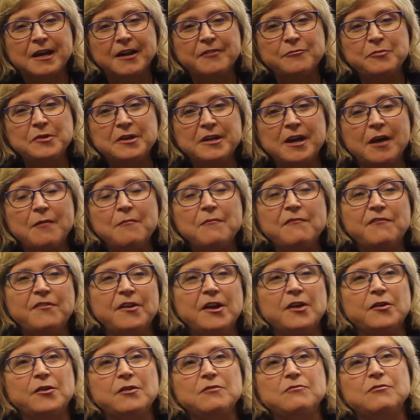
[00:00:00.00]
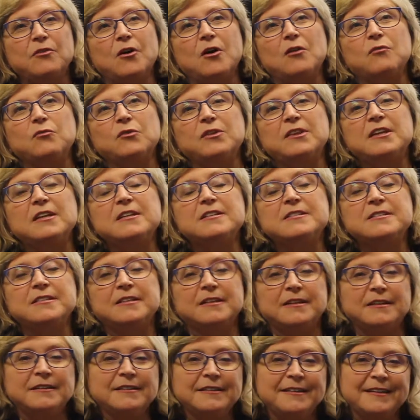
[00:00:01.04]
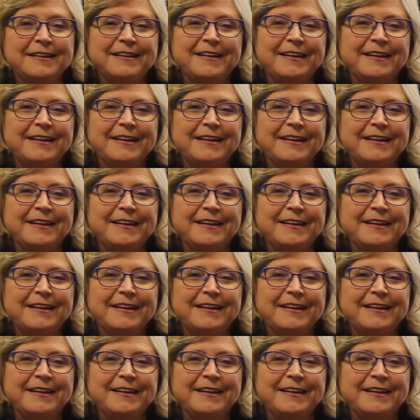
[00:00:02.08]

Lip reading: I've become very involved with Insea.